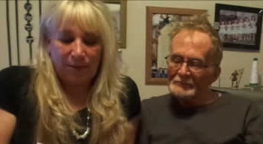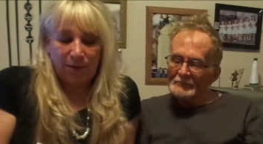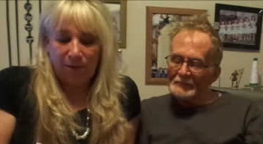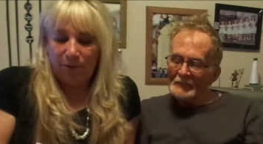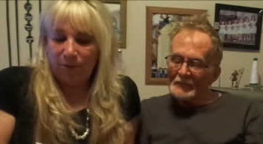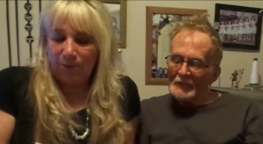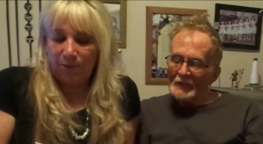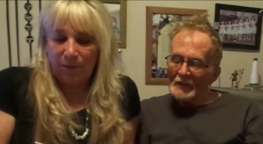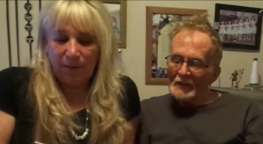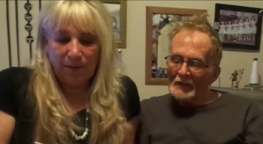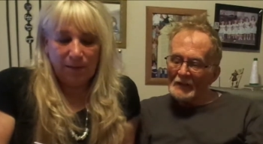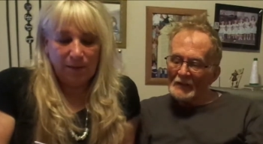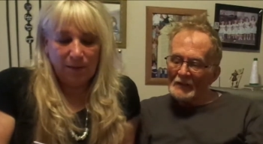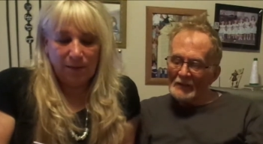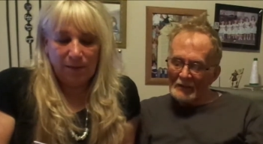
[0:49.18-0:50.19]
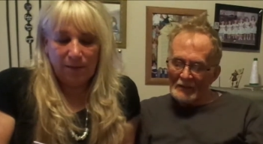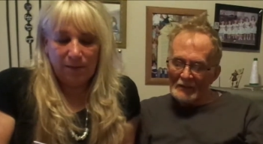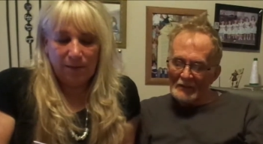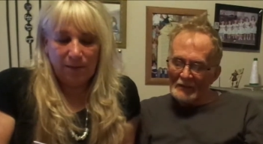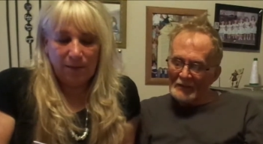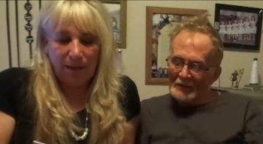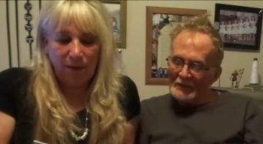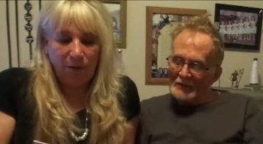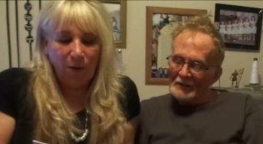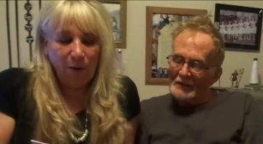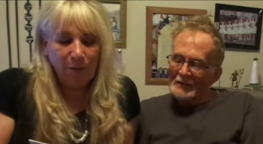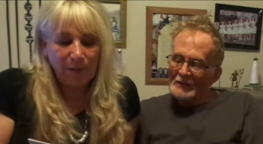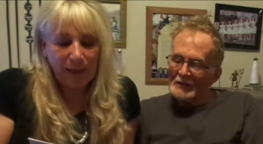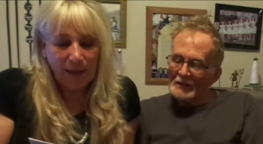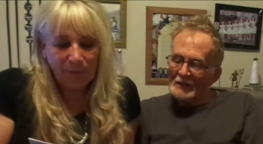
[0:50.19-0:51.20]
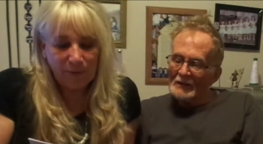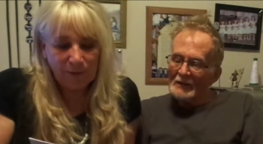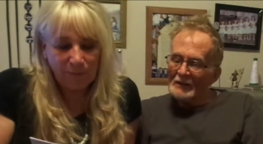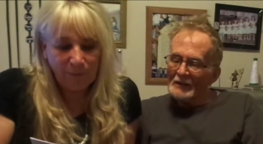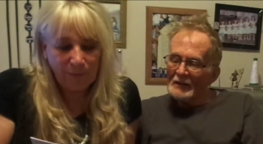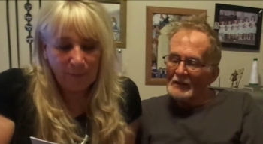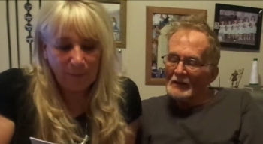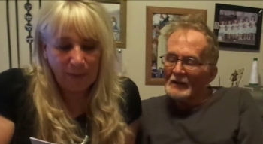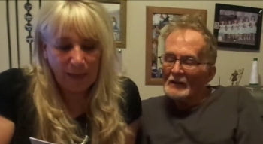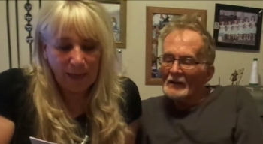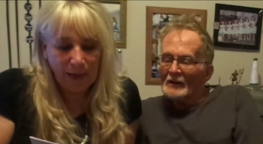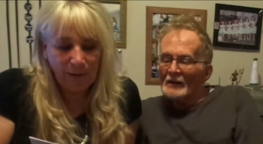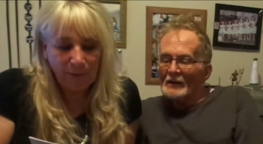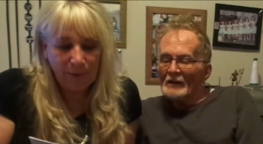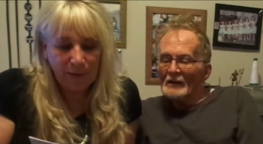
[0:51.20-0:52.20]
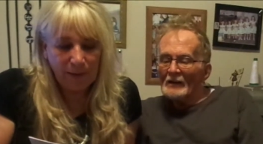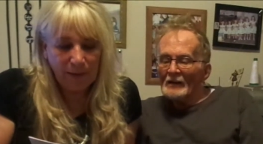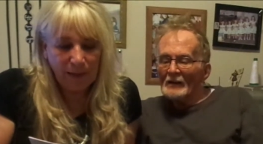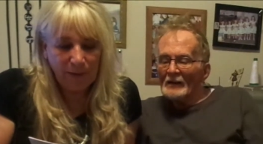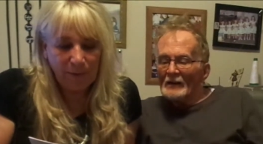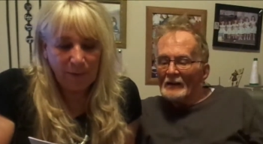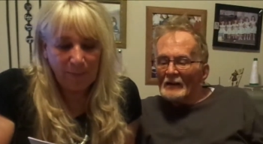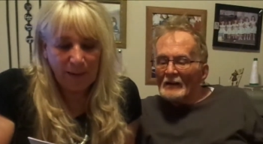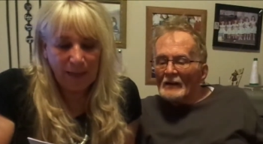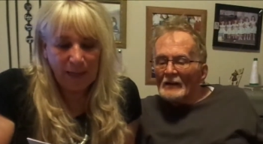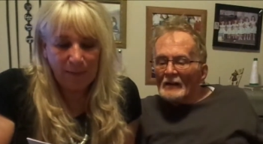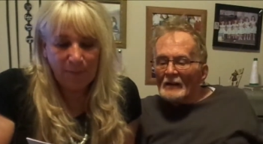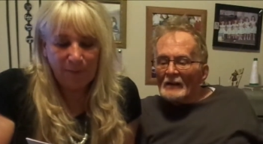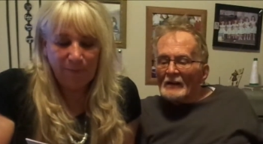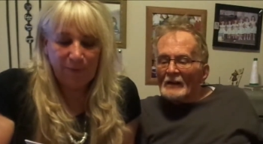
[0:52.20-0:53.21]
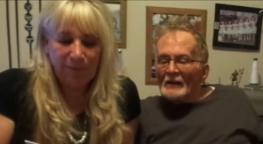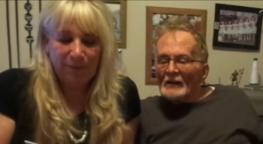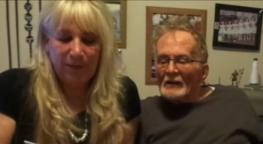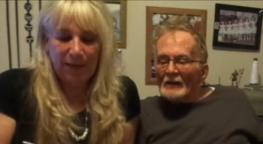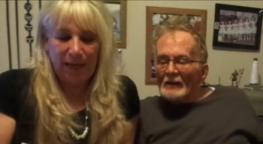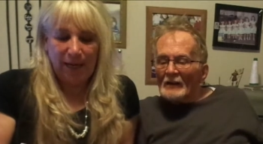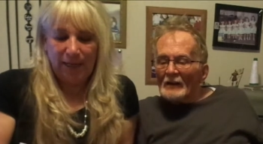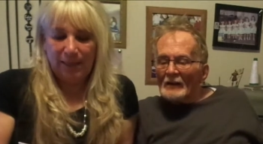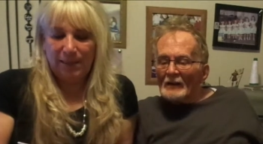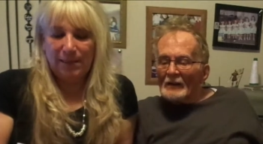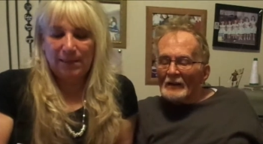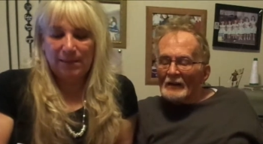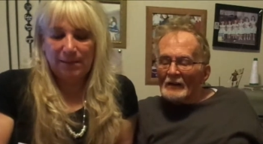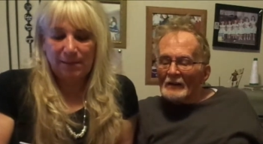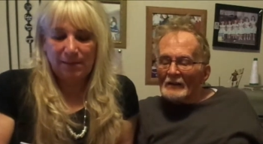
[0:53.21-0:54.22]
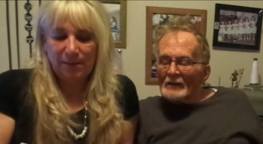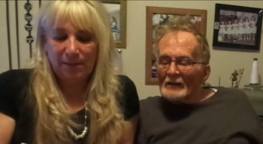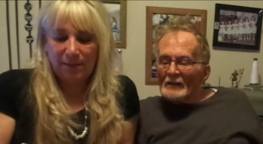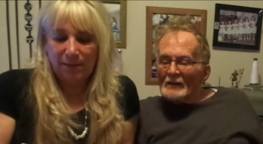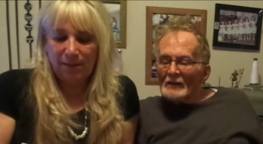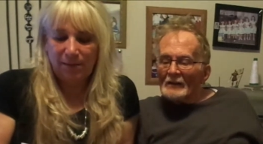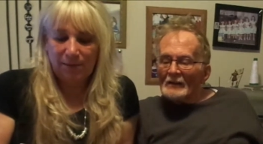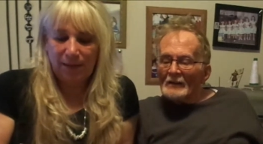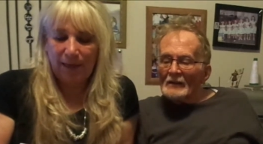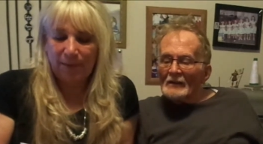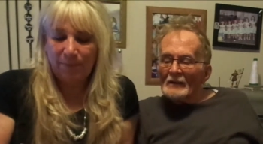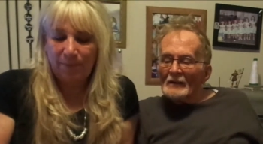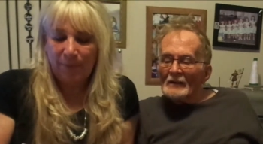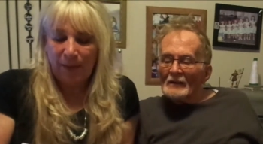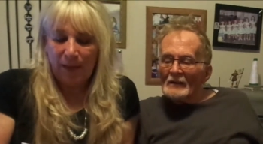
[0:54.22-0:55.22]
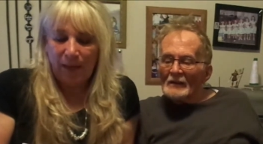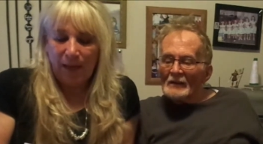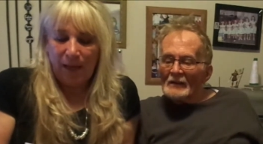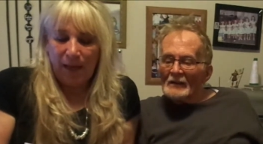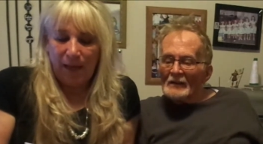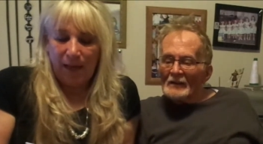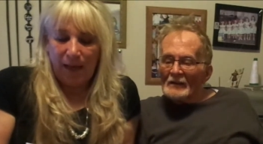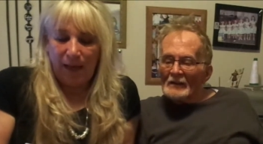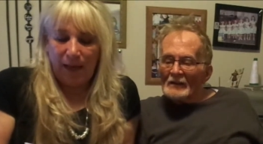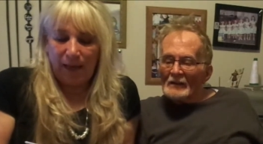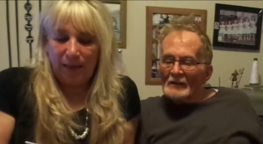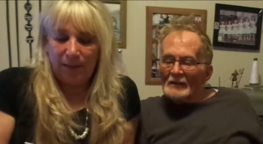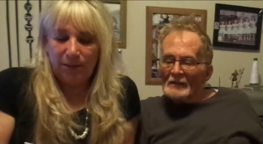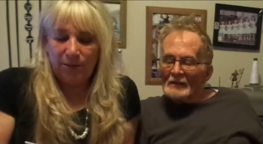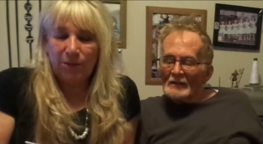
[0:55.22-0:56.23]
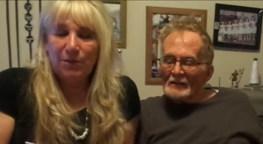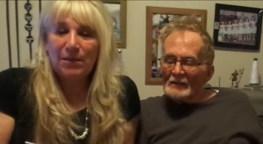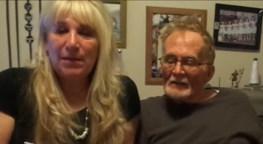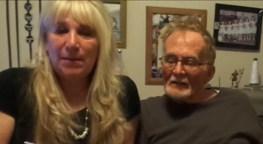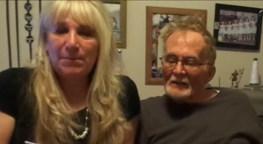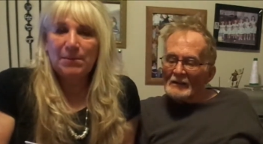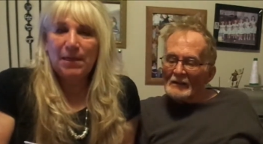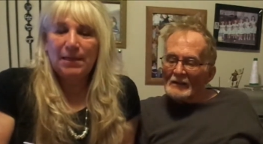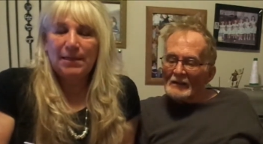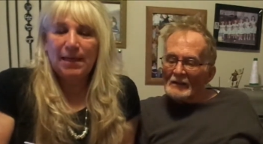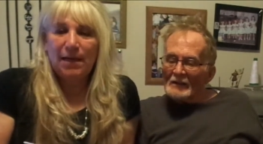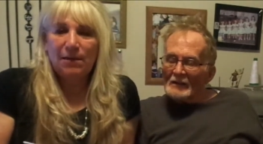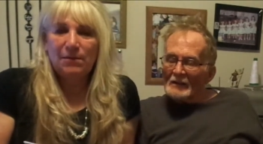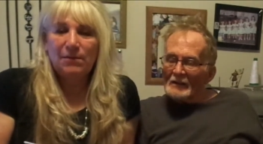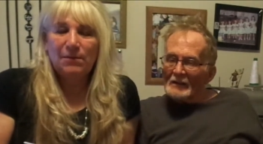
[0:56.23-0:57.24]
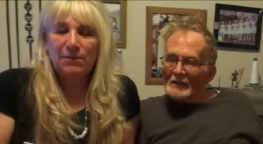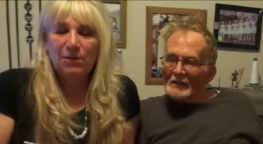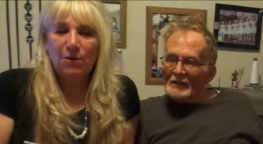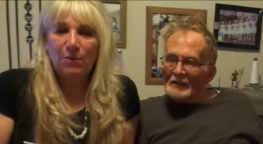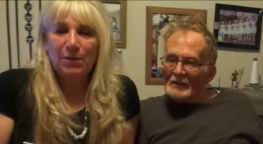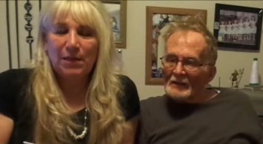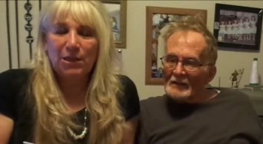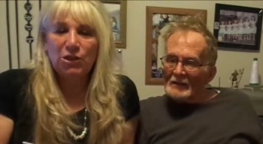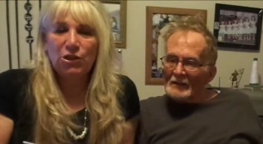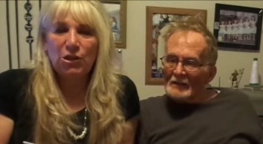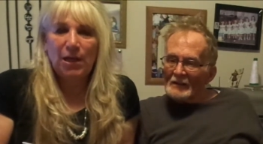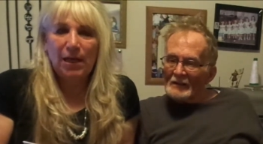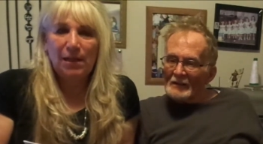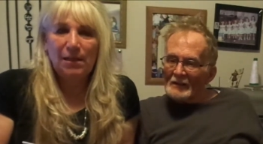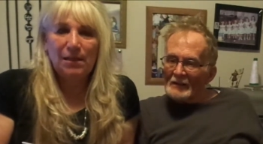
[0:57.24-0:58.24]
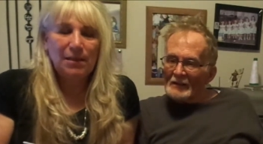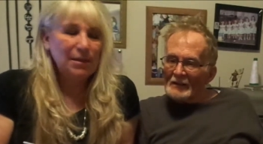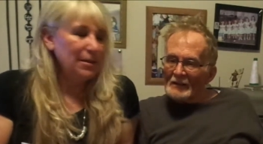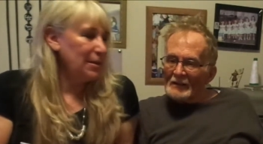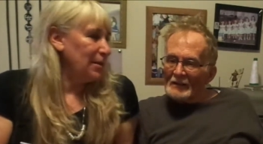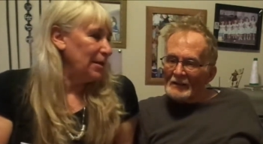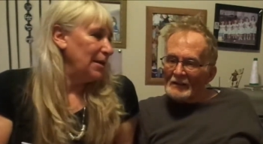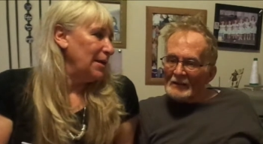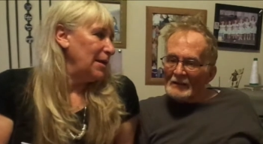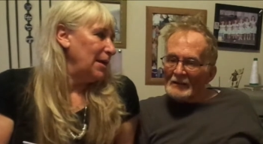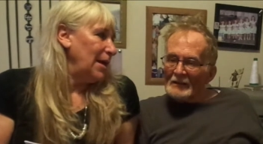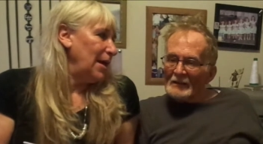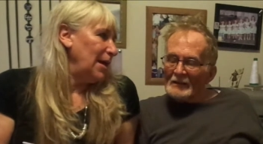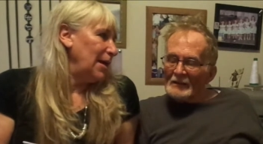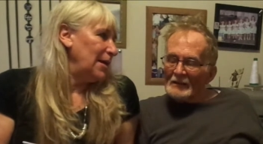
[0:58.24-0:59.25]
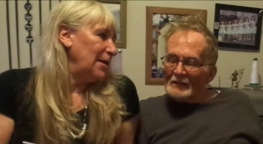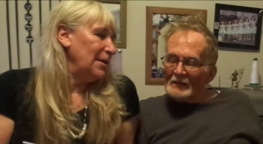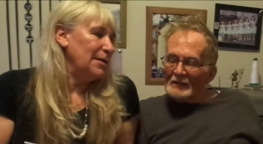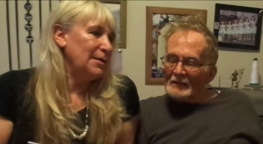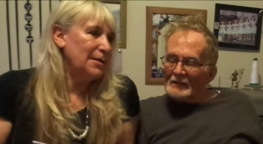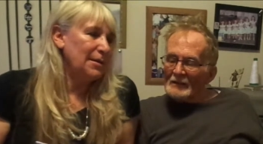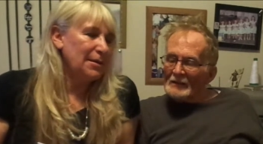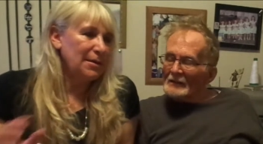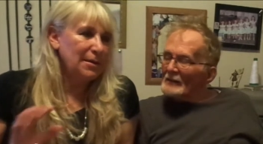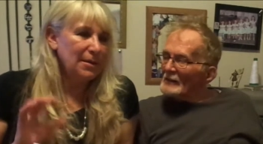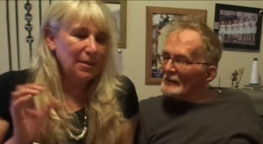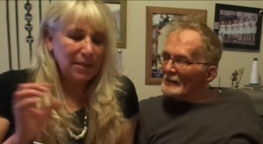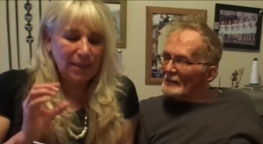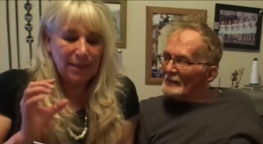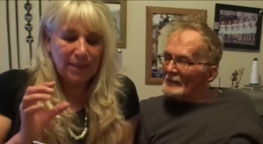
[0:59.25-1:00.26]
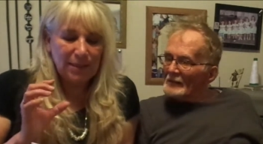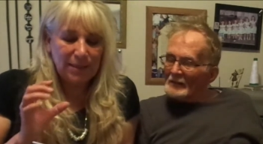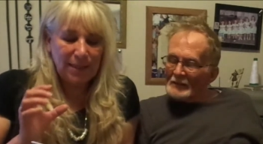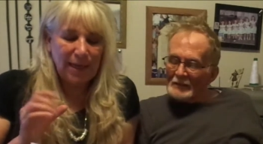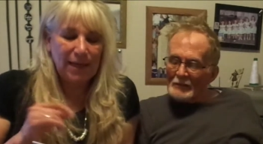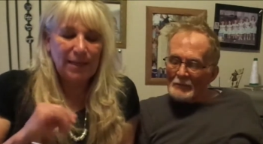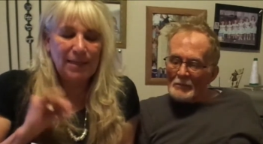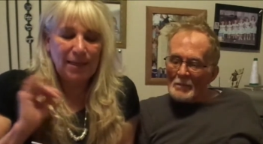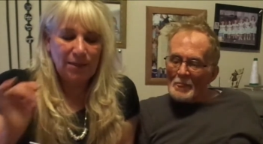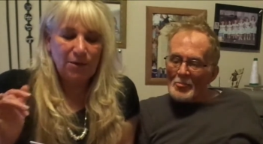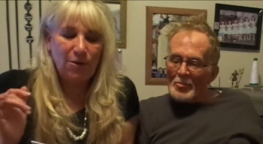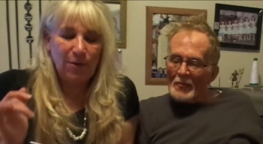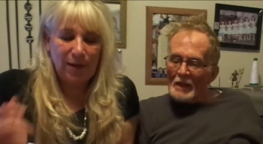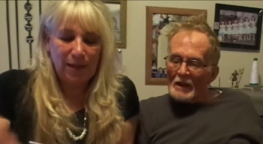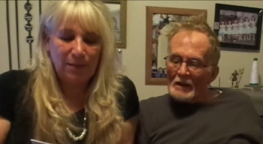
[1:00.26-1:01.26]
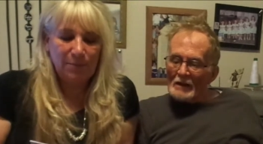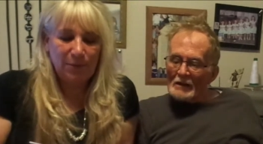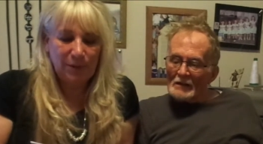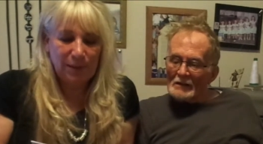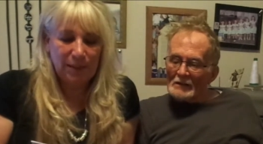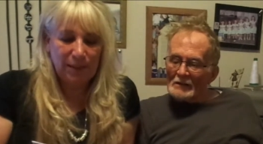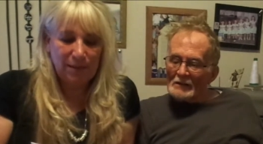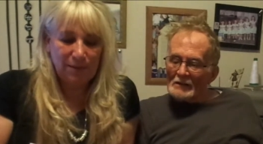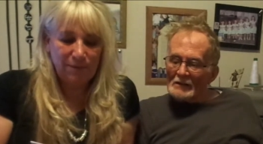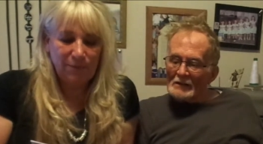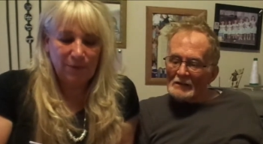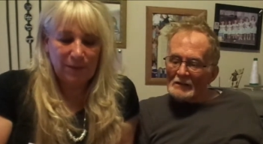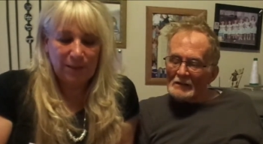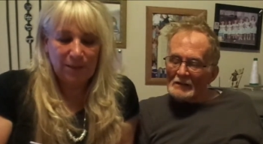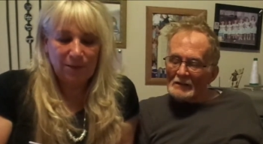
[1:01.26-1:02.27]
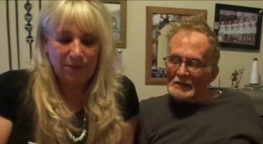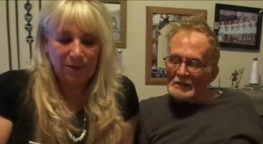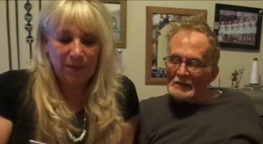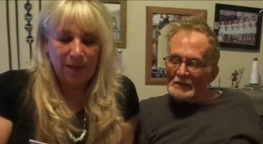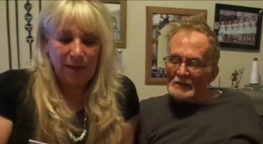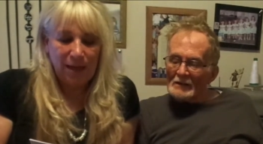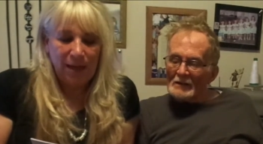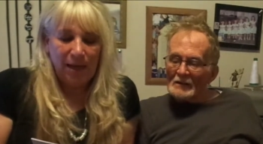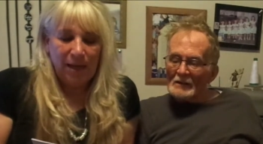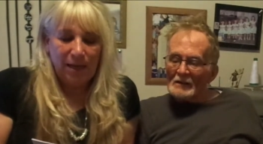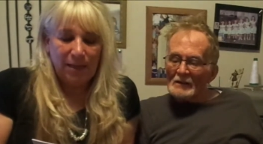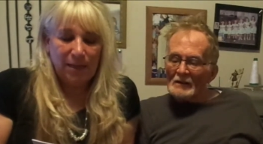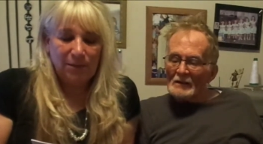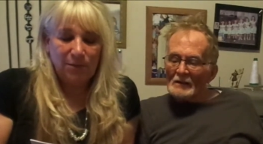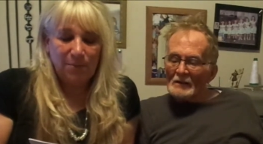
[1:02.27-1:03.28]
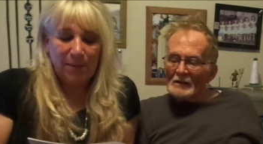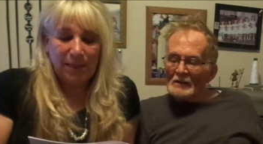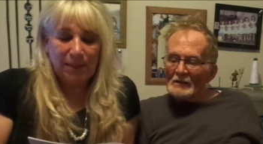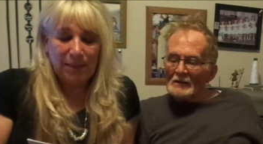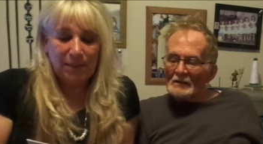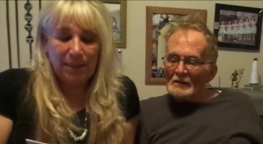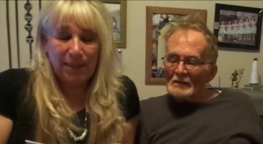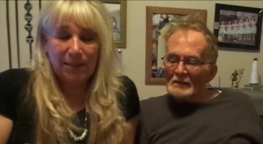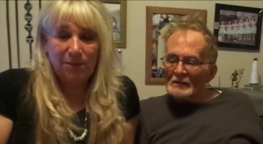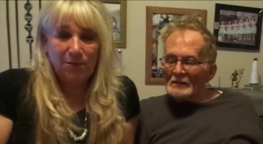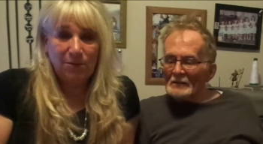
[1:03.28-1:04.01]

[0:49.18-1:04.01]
Speaker 1: Oh, and that was from Air Babe 58. Okay. And you turn it upside down so it can gel and get it set, and then you go ahead and put it in the freezer. And that's what makes it taste